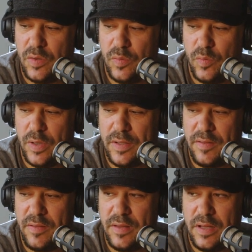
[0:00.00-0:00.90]
what
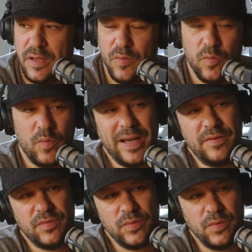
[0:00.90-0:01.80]
the
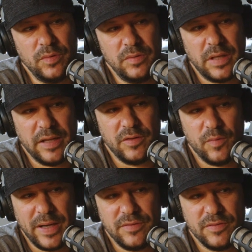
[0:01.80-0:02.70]
rental like the
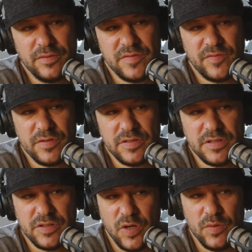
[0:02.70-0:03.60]
renters
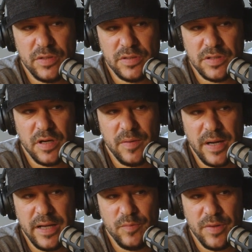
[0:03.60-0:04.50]
versus owners are
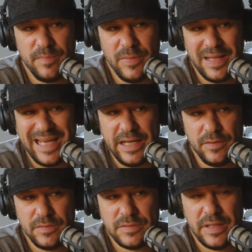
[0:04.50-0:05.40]
right with
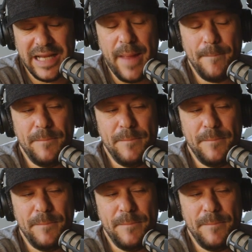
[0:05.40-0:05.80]
millennials mm-hmm. and I mm-hmm.